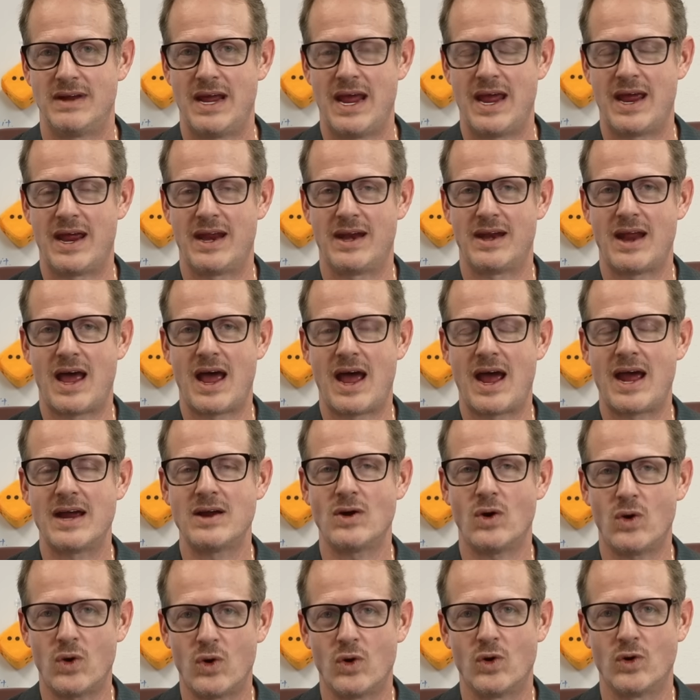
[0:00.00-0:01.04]
And I
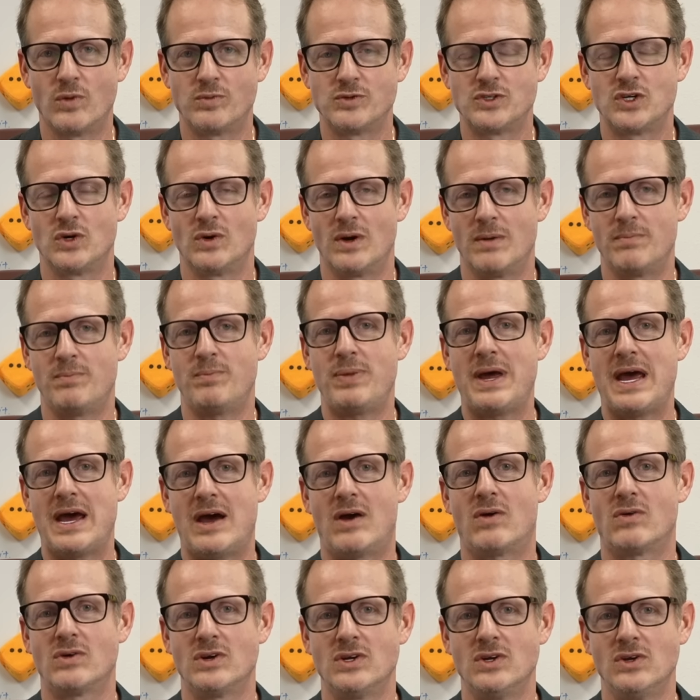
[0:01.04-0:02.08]
hope to
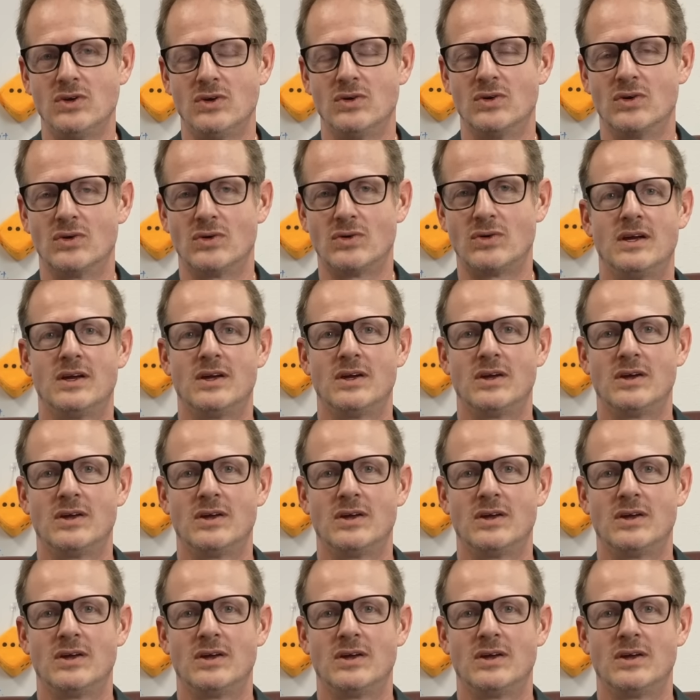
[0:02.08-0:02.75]
empower you